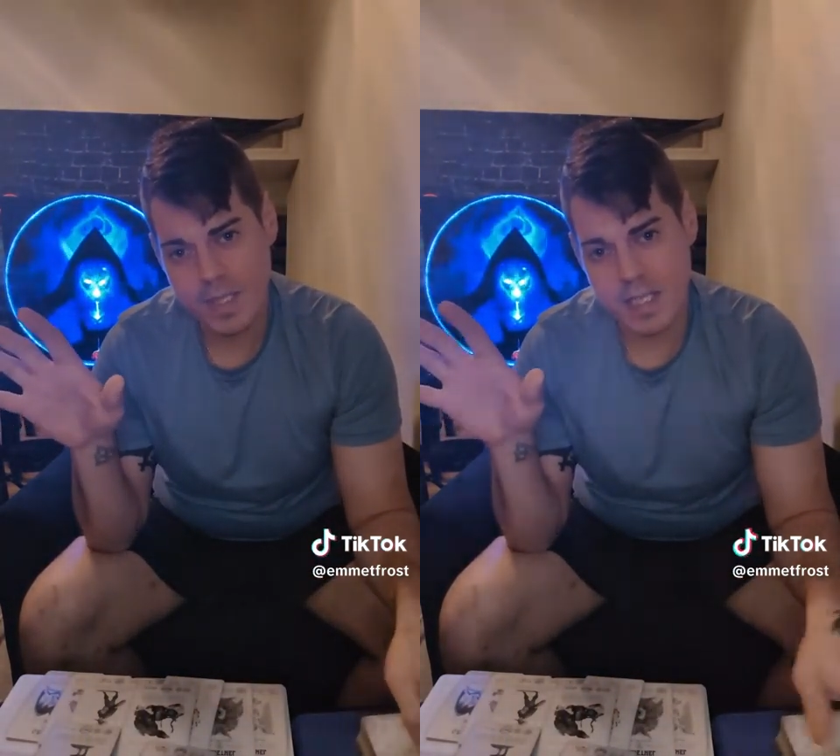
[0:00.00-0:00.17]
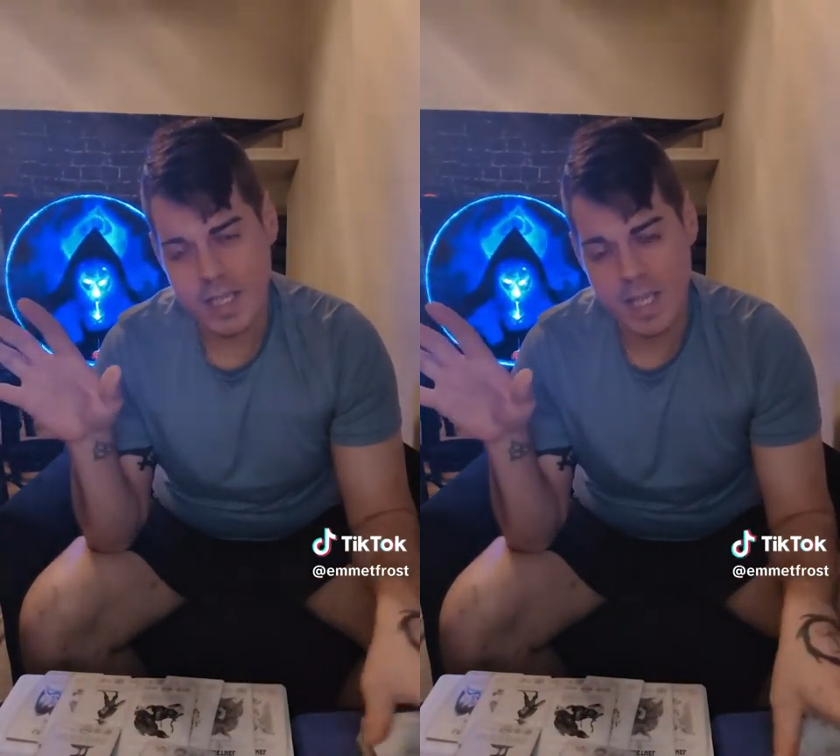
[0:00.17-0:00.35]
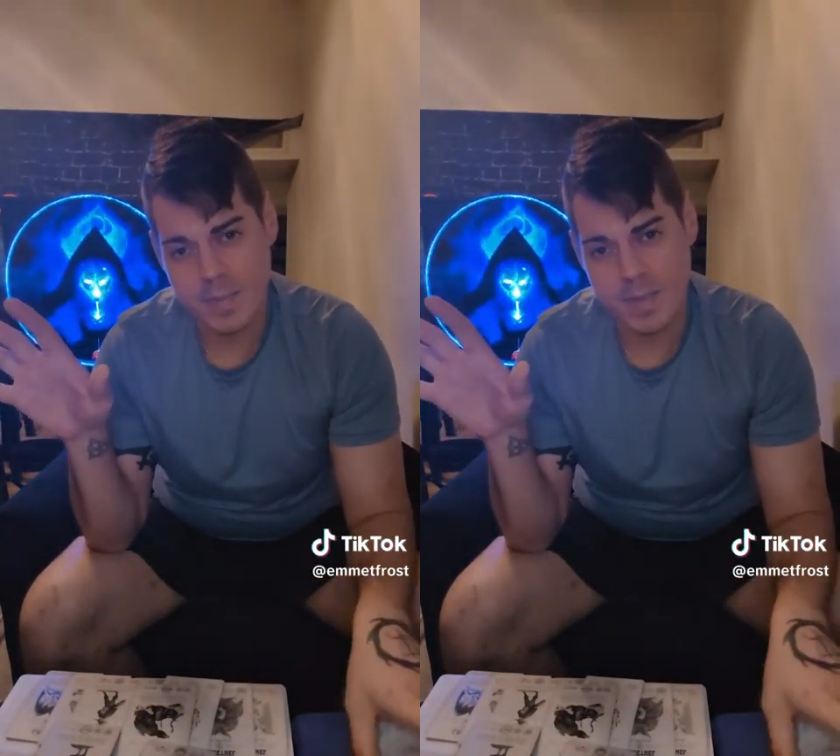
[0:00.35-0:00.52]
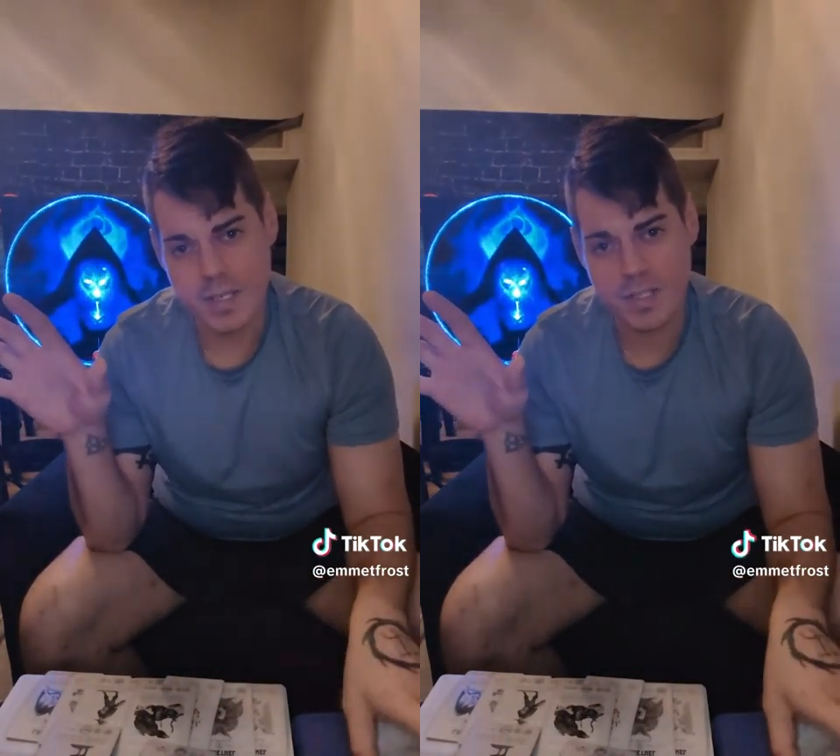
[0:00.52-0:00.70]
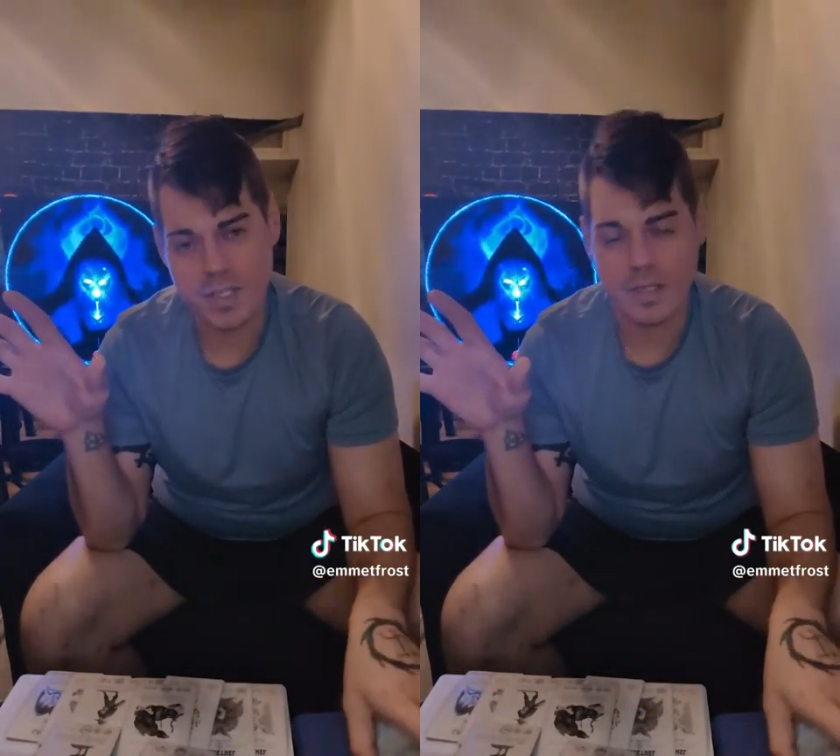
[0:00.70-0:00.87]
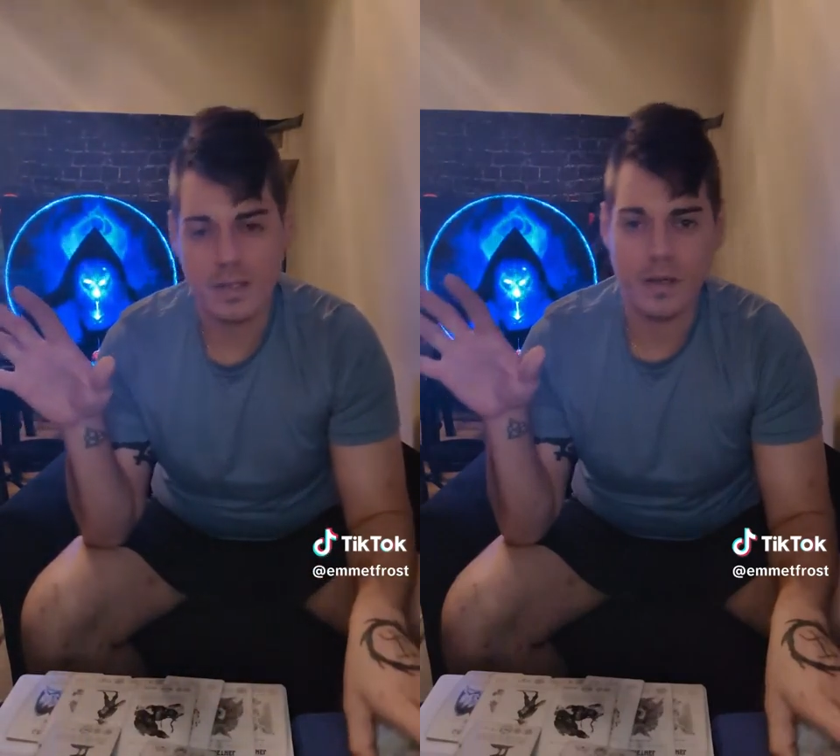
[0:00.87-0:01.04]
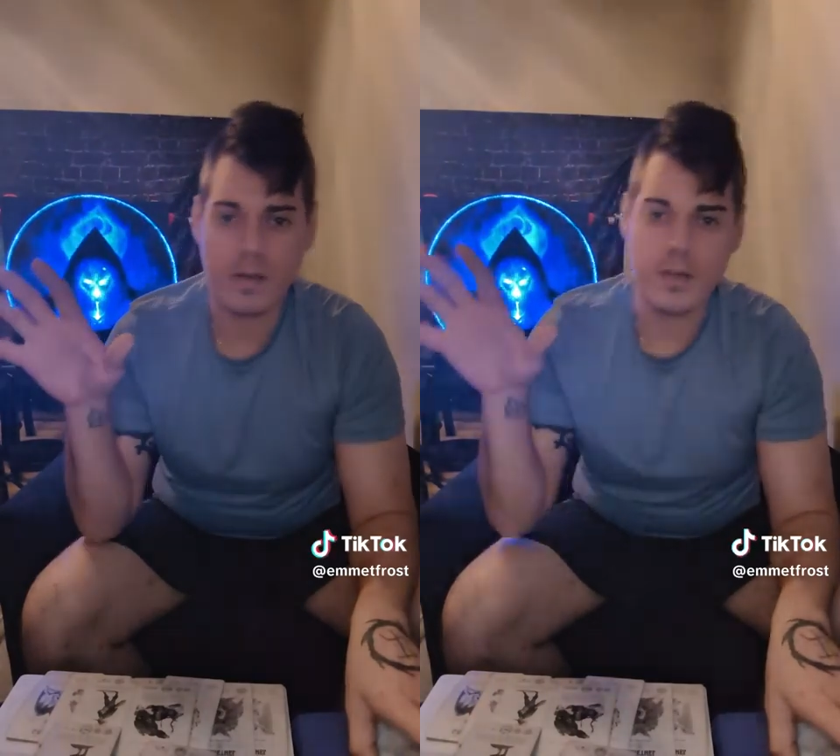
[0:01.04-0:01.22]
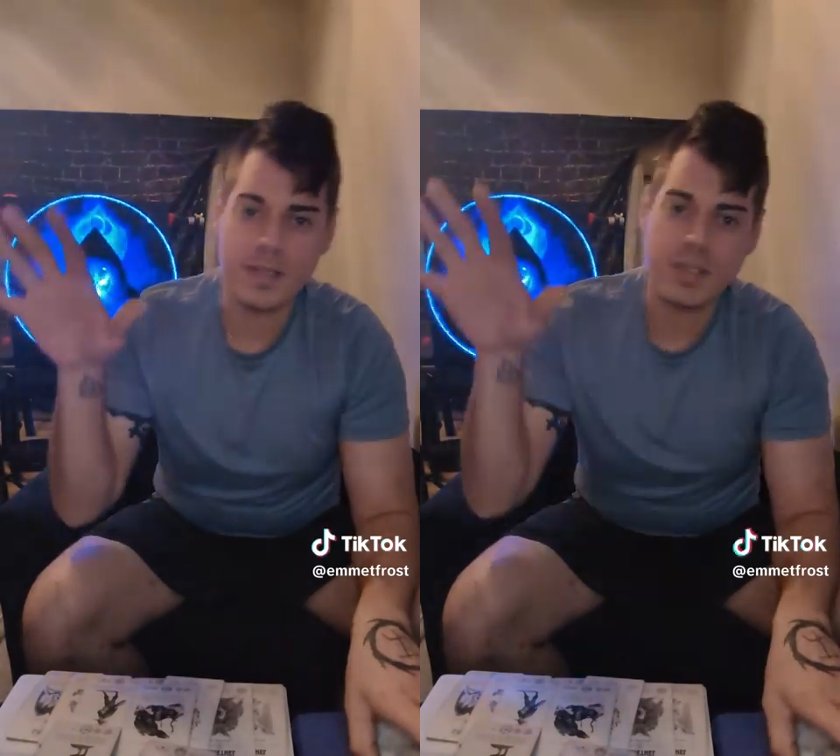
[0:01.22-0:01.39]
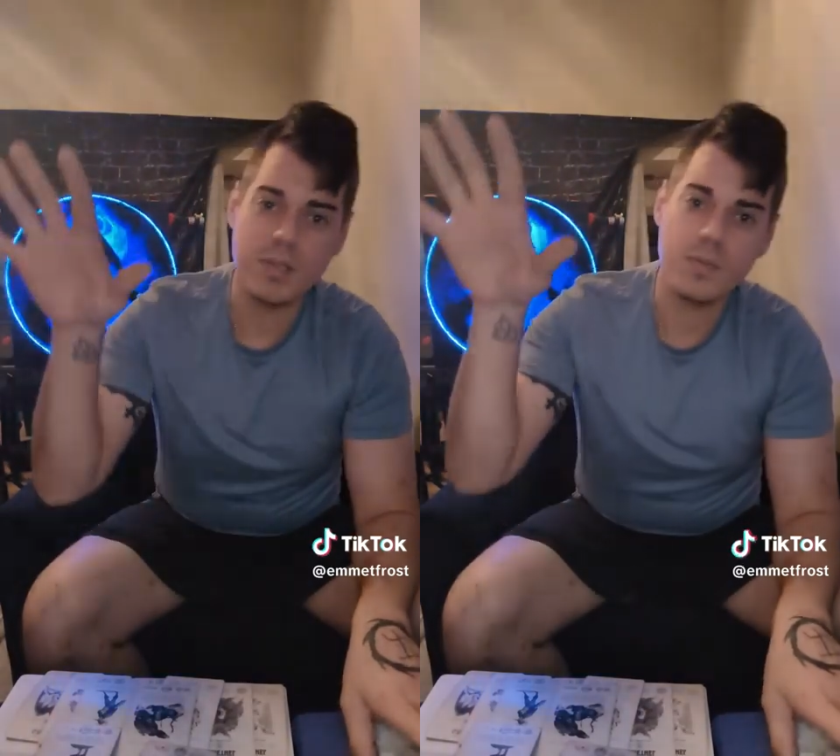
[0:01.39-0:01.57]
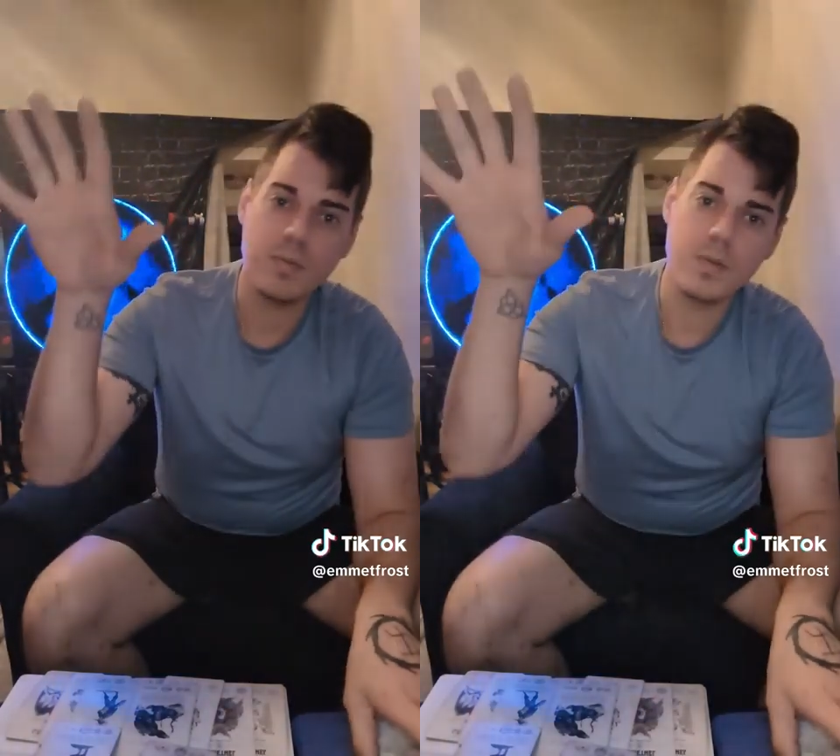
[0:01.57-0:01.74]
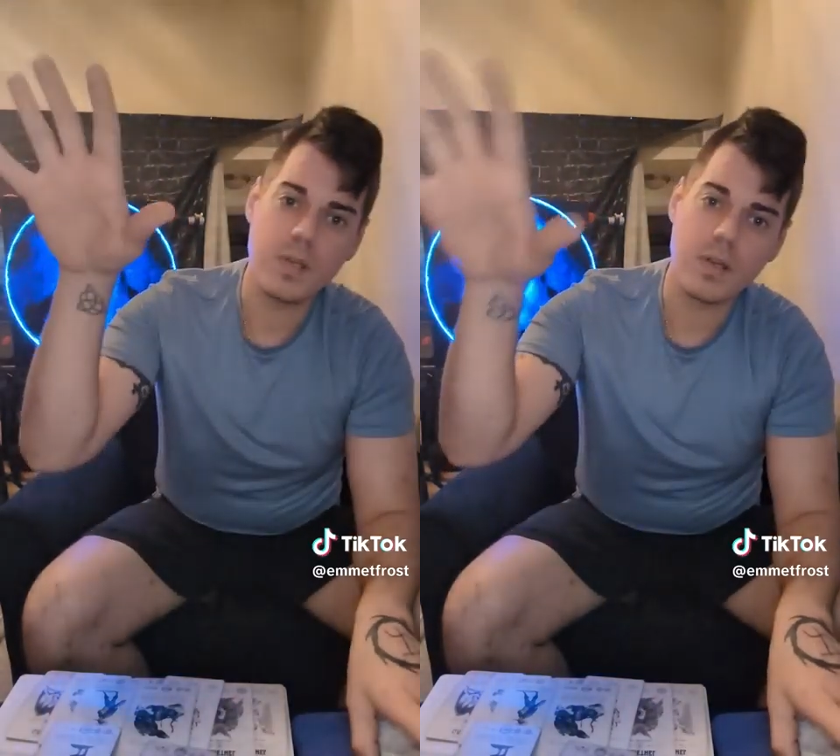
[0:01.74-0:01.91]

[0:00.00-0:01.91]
the image onto the